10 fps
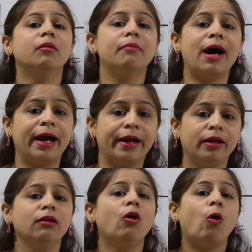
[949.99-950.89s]

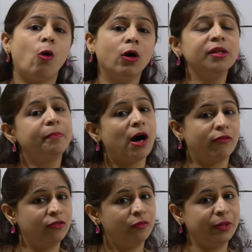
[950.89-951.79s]
my all the
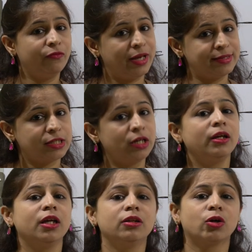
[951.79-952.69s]
power will be
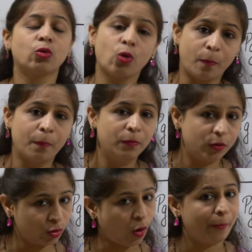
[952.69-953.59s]
wasted in the cop uh,